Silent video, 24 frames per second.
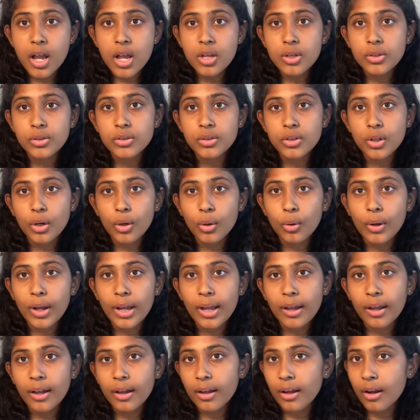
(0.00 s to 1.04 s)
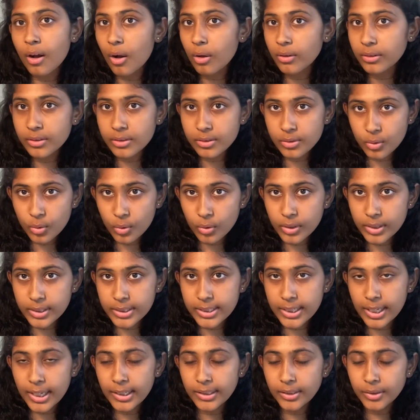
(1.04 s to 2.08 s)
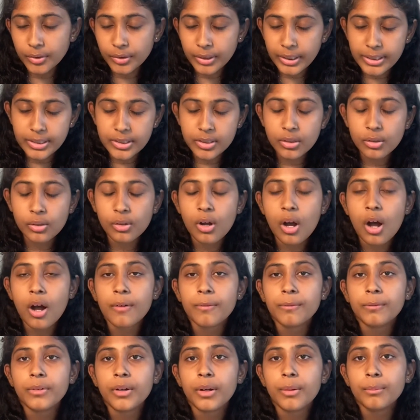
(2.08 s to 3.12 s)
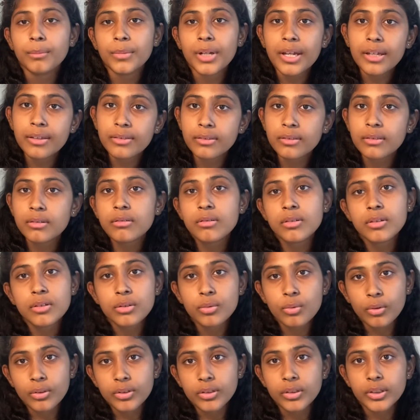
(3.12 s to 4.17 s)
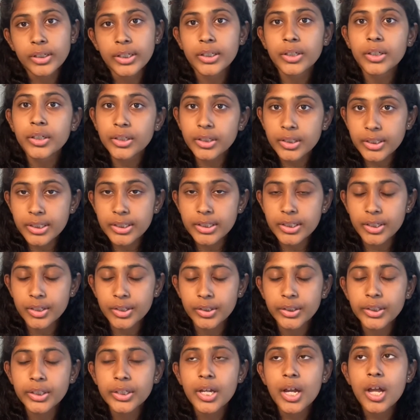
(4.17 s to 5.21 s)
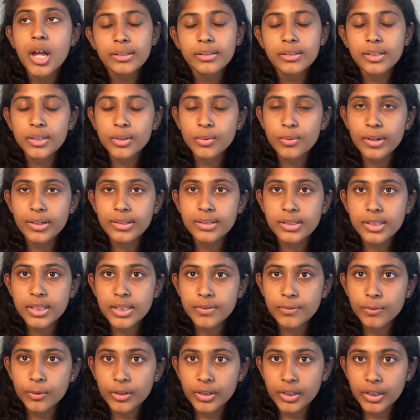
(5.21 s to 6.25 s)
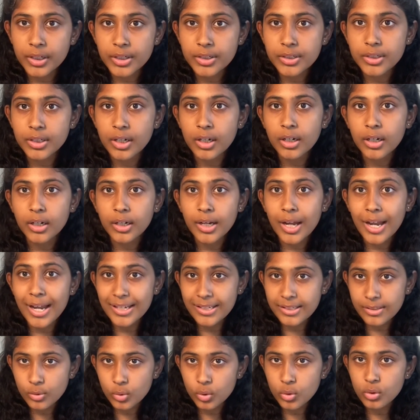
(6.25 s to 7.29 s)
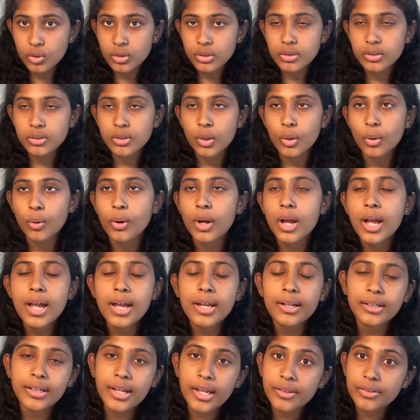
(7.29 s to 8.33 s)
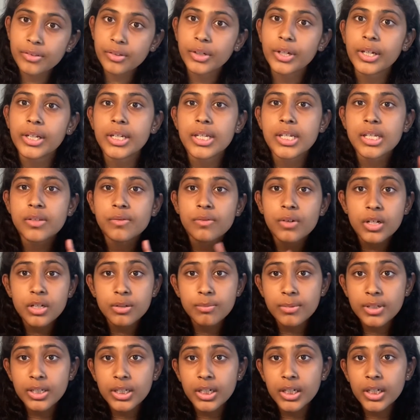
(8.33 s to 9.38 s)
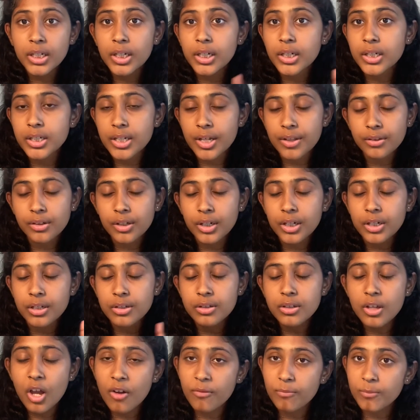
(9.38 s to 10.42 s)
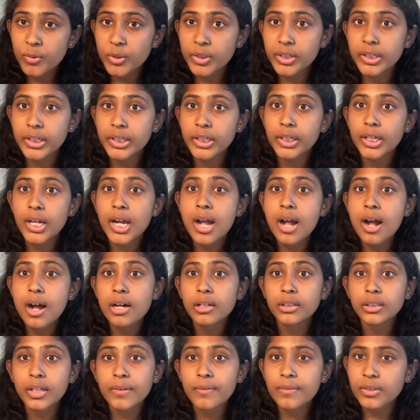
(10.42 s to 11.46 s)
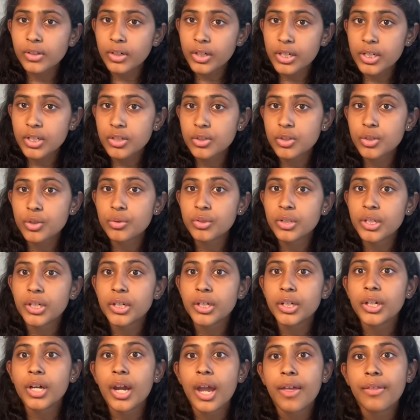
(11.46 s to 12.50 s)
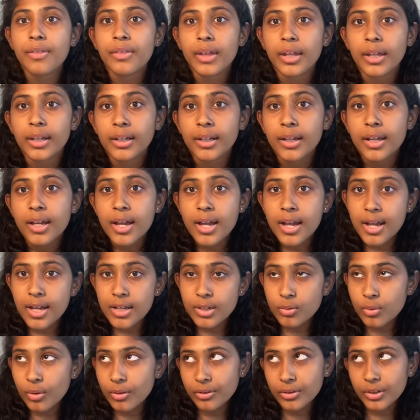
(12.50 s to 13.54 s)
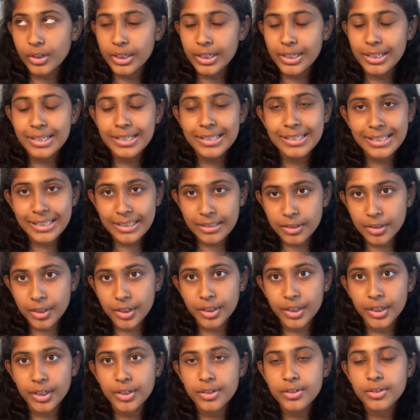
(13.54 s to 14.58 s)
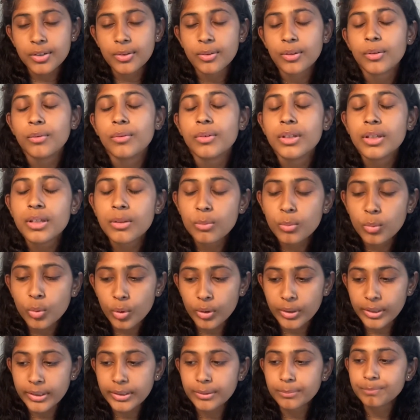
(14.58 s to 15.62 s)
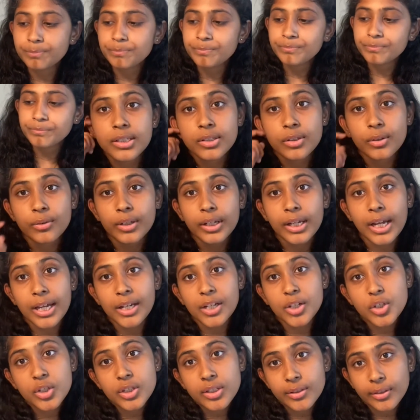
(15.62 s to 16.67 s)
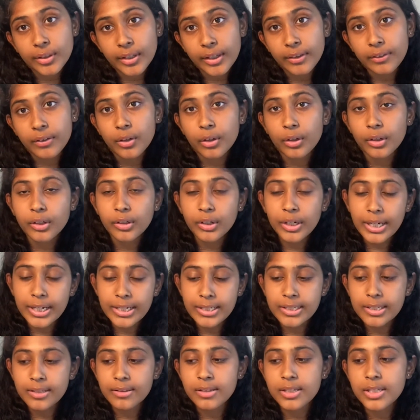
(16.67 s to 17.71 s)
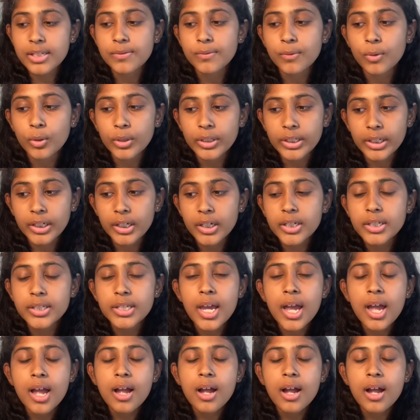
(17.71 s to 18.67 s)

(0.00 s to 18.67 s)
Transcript: So all the scores and grades you got from 9th to 12th grade are considered. In the US, these 4 years are high school. So 9th grade is freshman year, 10th grade is sophomore year, 11th grade is junior year, and then 12th grade is senior year. So they're really important. So they kind of just look at your grades in these 4 years.